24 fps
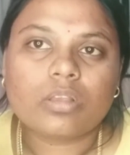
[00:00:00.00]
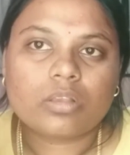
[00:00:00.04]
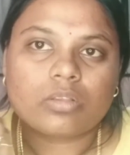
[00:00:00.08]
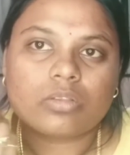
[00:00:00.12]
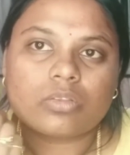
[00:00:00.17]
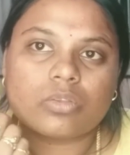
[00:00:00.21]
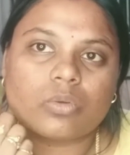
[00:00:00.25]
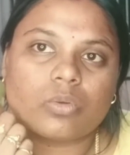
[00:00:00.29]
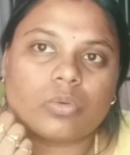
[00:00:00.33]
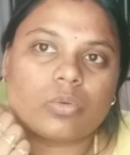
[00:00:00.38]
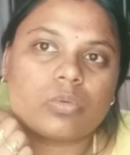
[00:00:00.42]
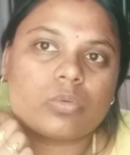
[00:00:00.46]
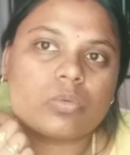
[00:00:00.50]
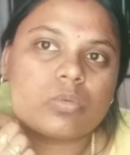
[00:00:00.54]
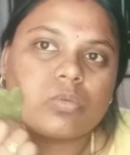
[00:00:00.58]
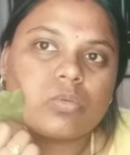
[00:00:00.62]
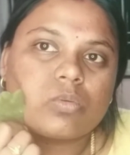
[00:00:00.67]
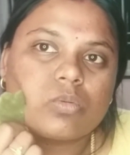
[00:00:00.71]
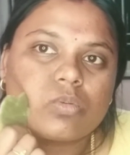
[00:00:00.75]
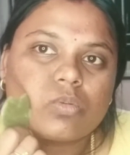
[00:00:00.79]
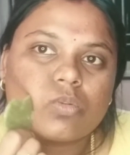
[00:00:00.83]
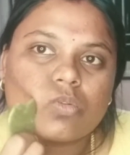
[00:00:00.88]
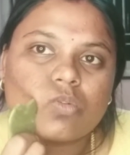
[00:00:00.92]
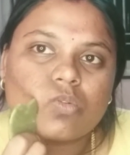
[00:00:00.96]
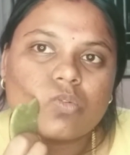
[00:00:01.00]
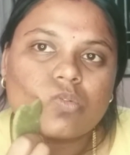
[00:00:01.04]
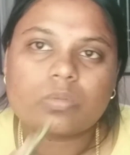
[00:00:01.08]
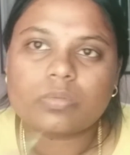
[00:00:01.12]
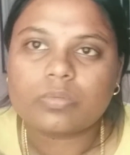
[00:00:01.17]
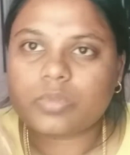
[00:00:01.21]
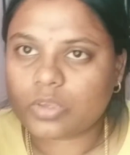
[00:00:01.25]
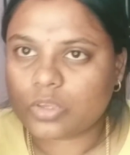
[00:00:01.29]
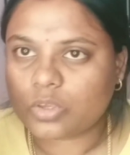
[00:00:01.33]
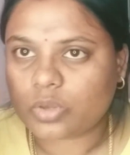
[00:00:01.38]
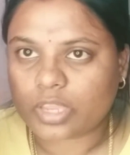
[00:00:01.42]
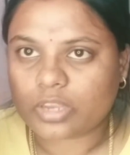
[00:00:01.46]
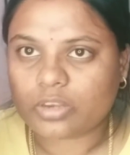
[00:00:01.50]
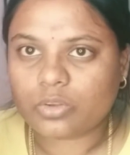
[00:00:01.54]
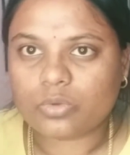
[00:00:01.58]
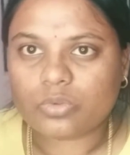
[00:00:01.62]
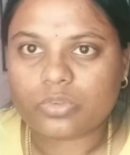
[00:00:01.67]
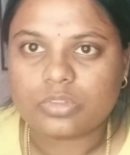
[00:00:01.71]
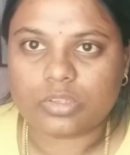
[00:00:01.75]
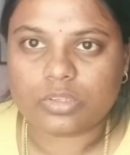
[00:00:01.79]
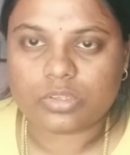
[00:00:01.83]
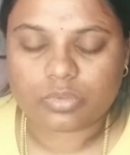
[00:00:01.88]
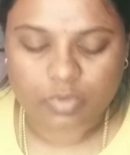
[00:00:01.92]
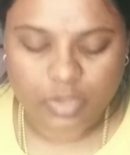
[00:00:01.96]
So you can use
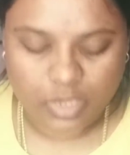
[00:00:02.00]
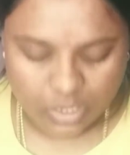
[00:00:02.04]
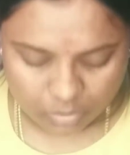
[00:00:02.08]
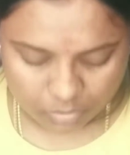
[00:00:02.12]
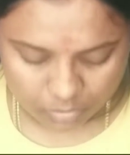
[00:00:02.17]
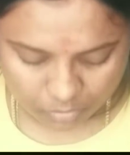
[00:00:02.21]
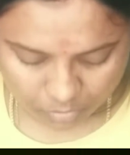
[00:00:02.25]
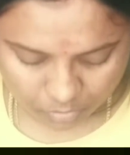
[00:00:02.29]
this way.